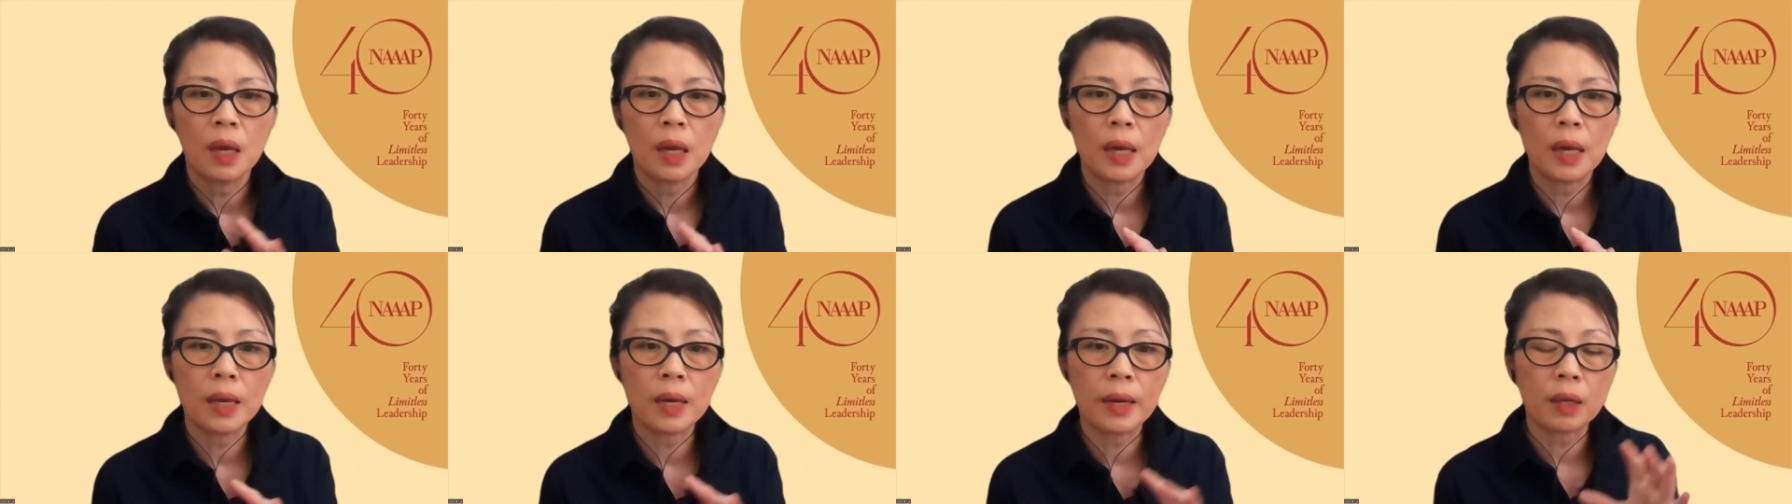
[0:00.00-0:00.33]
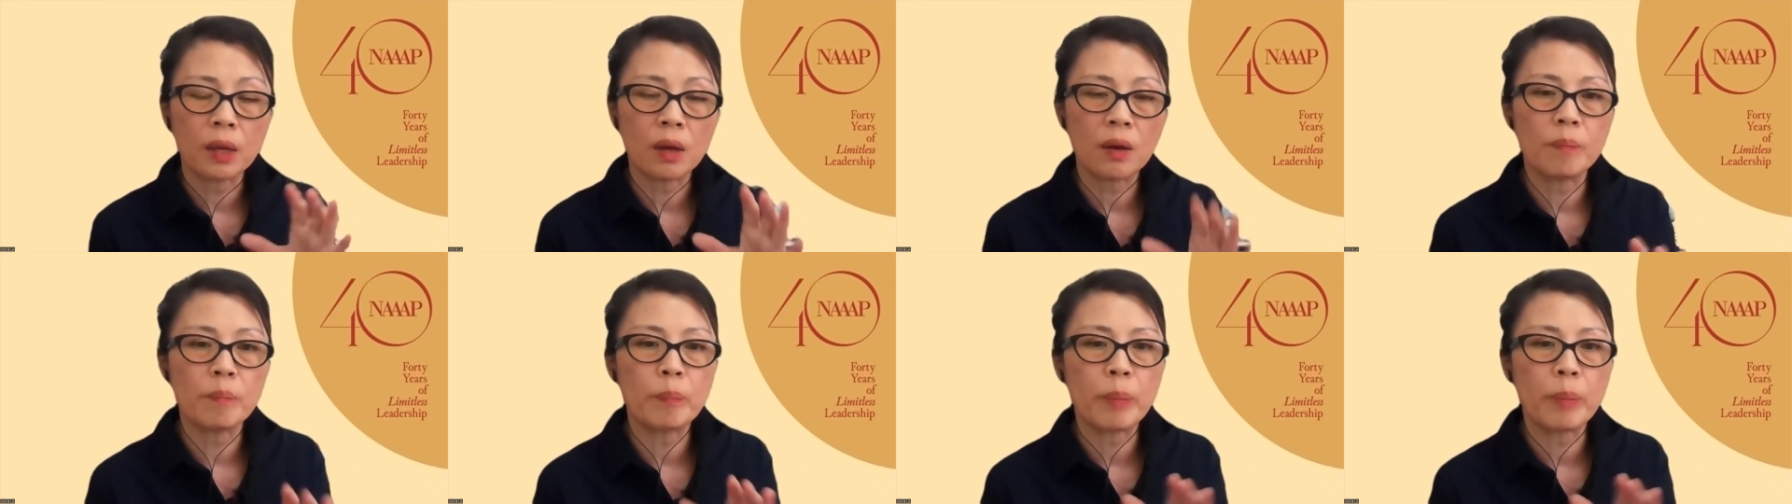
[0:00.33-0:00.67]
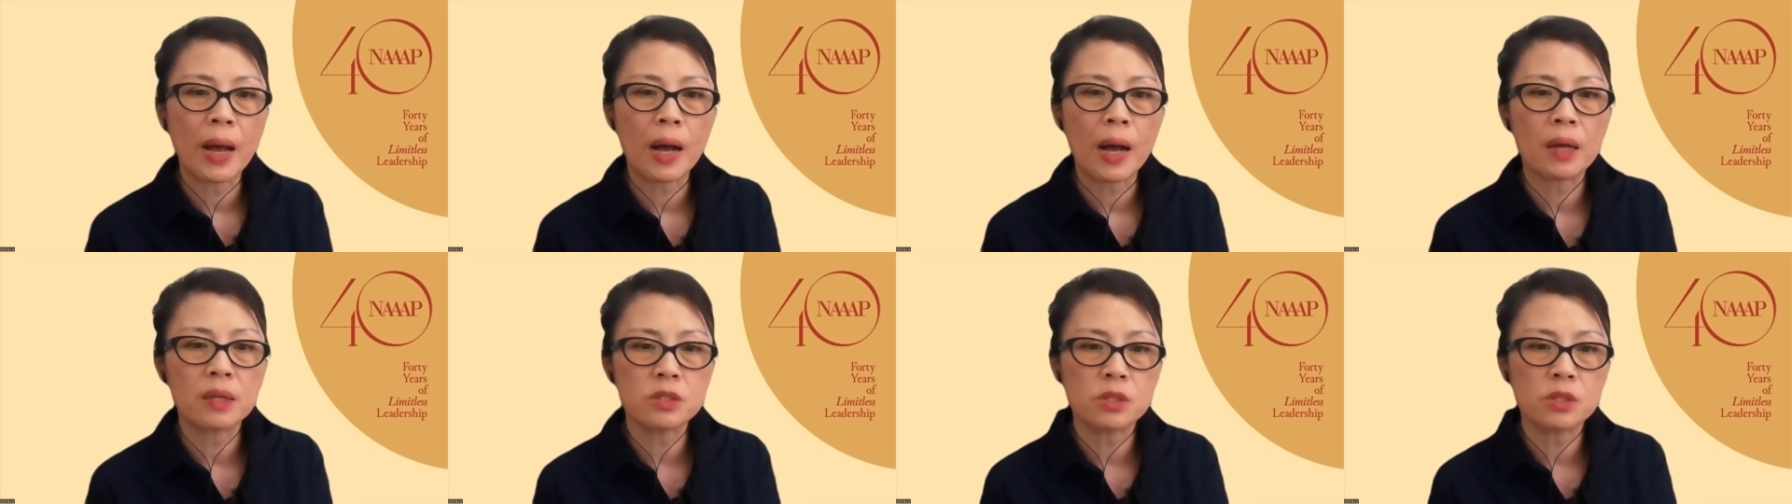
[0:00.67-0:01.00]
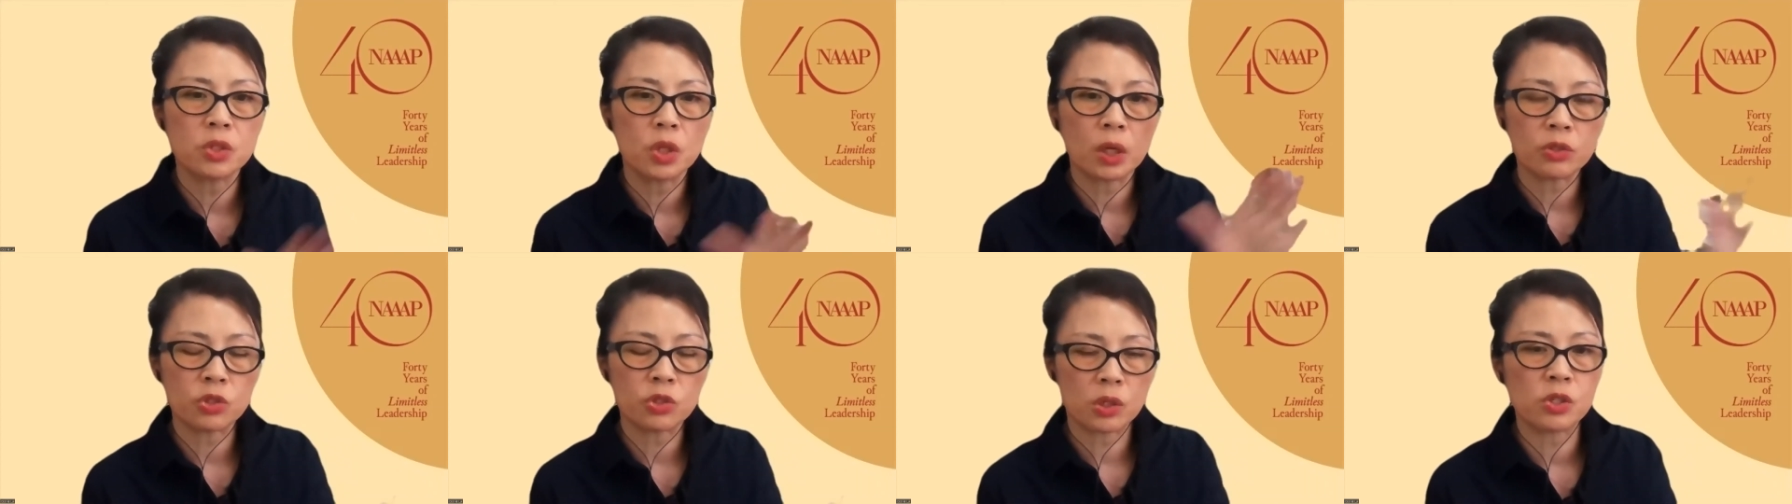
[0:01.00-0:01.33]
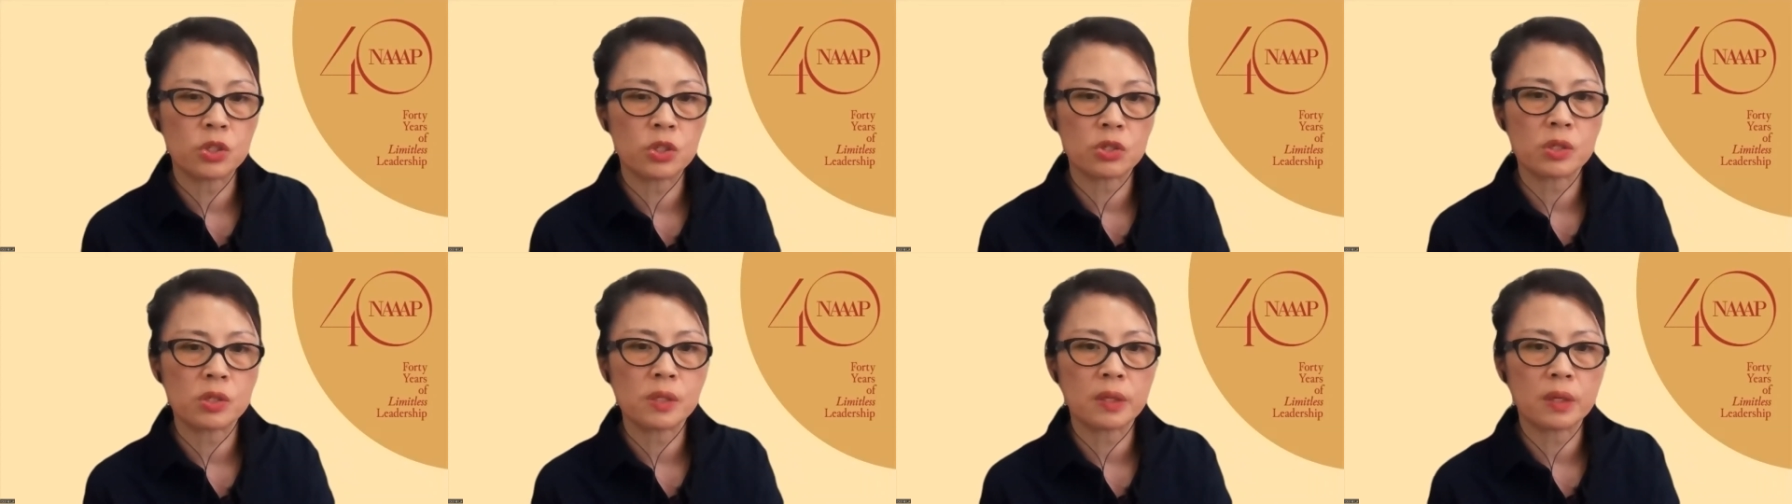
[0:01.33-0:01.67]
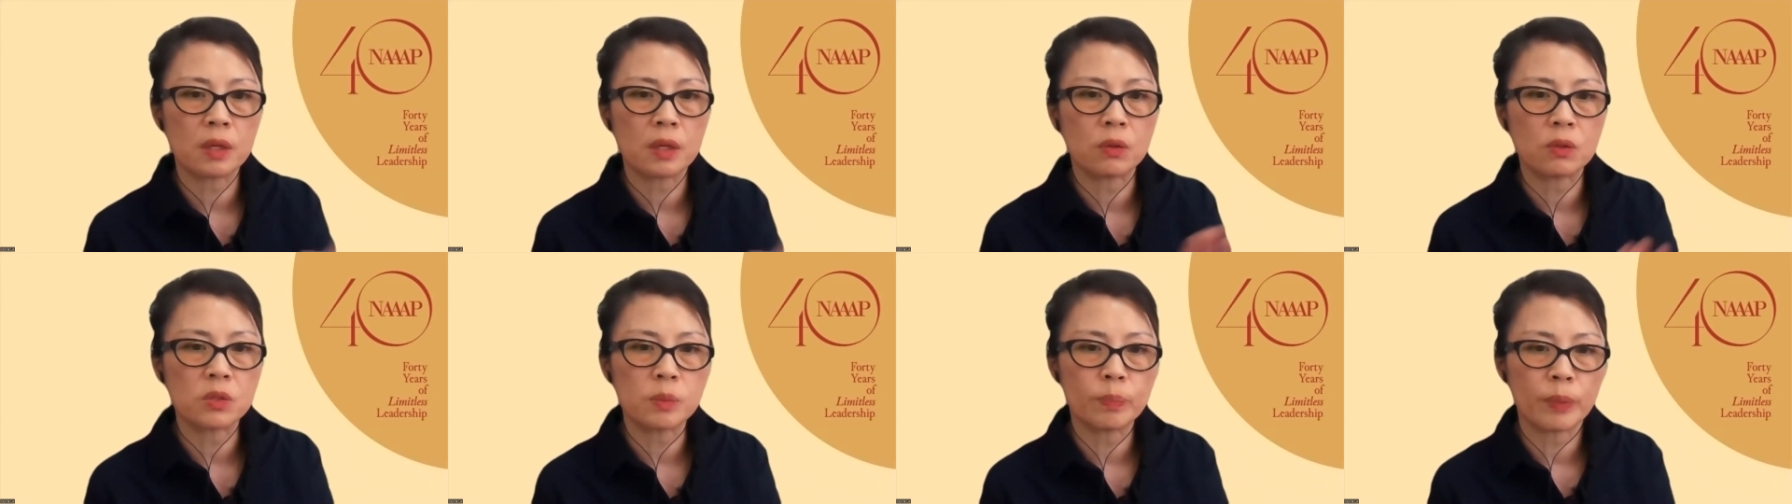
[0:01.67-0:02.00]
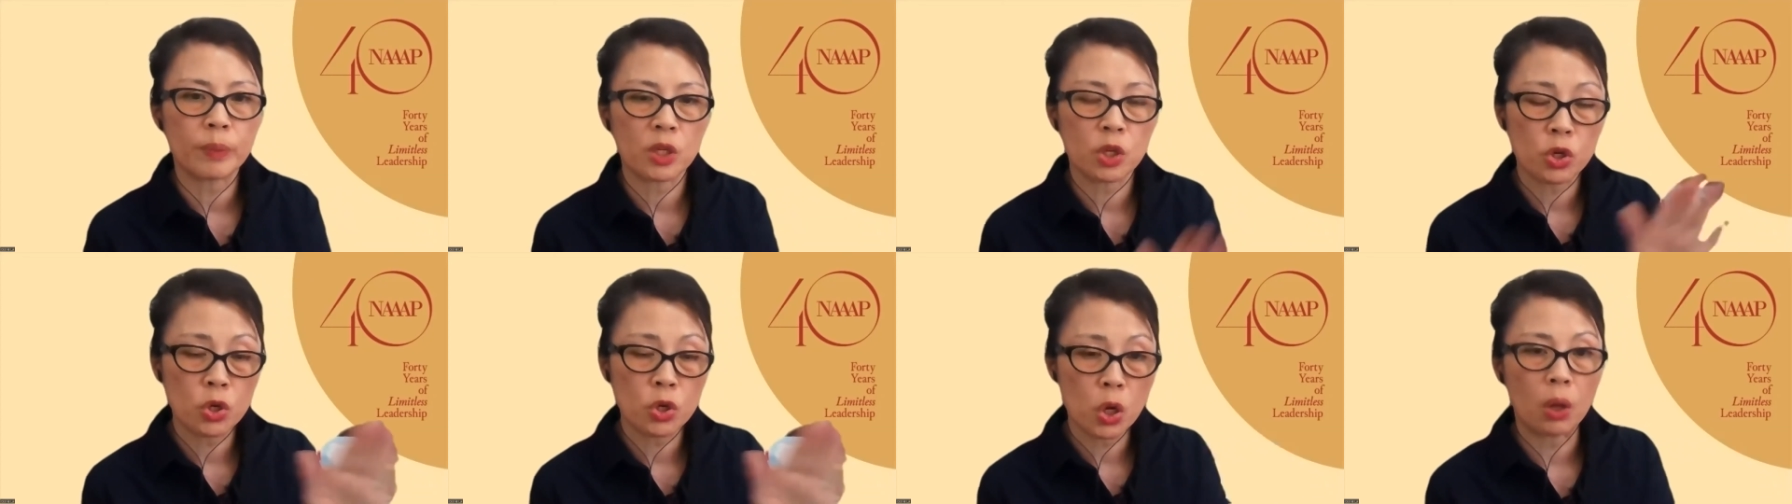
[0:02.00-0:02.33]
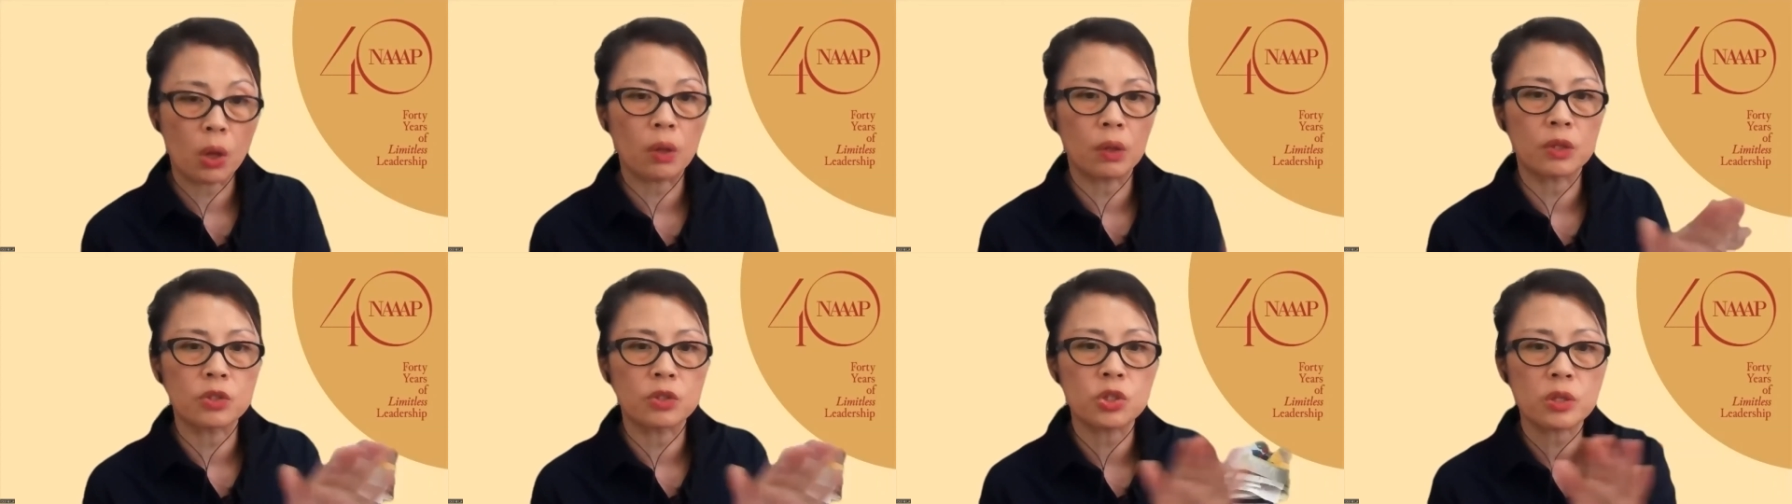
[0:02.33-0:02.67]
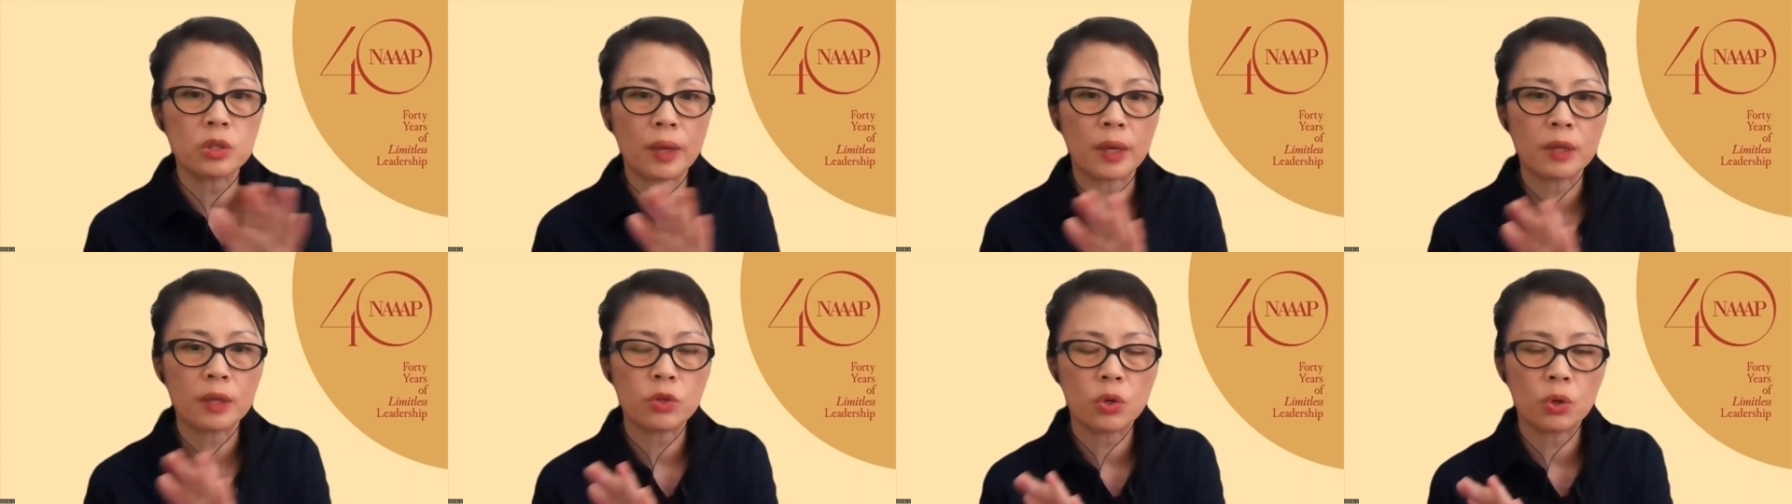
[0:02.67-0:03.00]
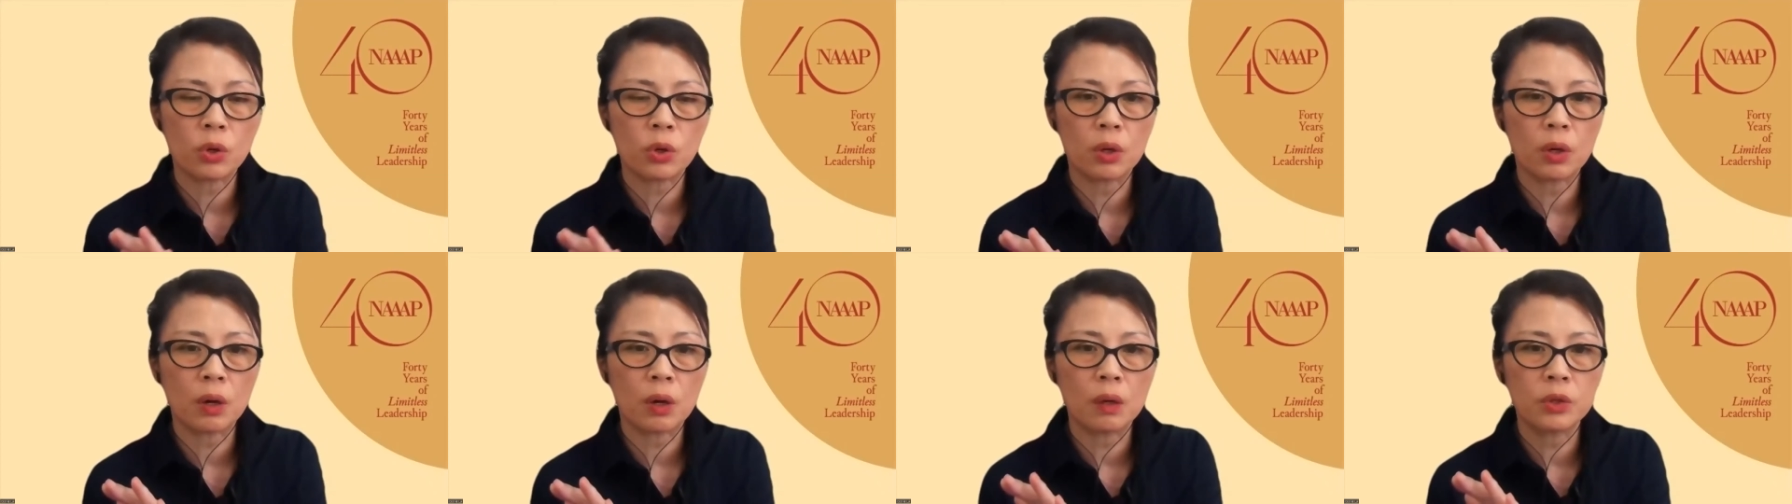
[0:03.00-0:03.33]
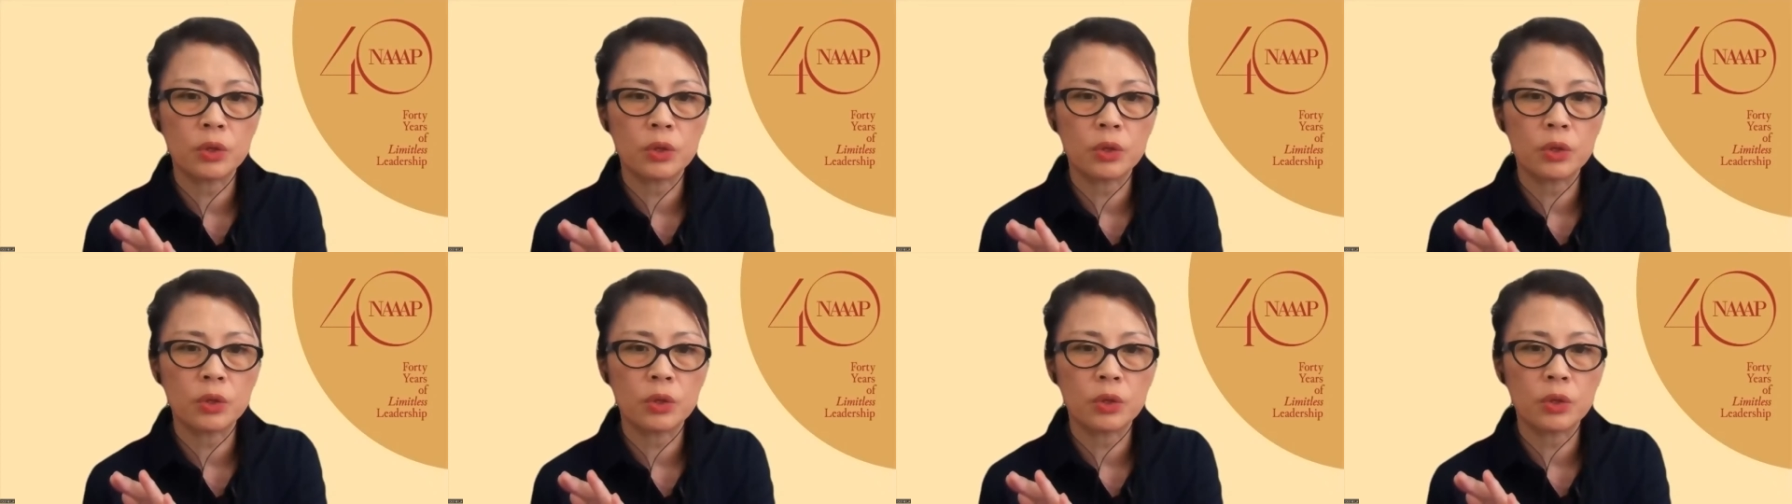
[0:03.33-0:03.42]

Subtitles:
it encompasses not just your skills, but your knowledge and your